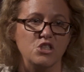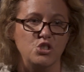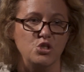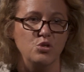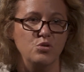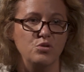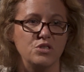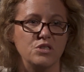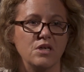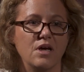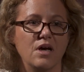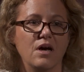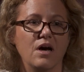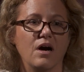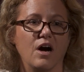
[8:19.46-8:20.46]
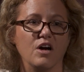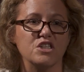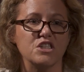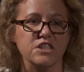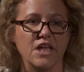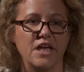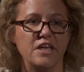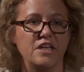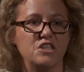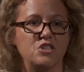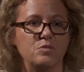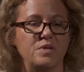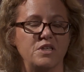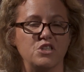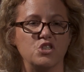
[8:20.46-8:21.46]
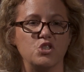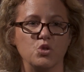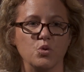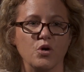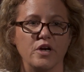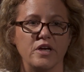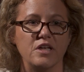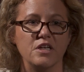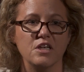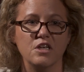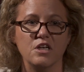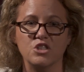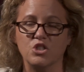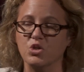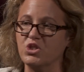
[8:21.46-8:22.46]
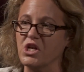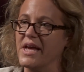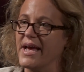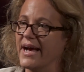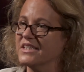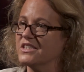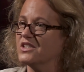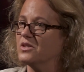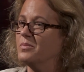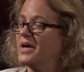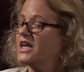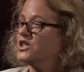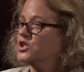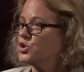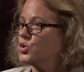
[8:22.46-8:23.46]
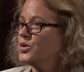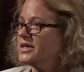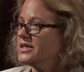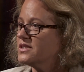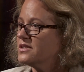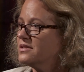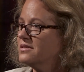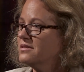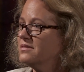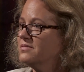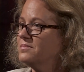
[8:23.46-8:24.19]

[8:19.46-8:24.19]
Jews are slated to be destroyed, so she has to make a choice.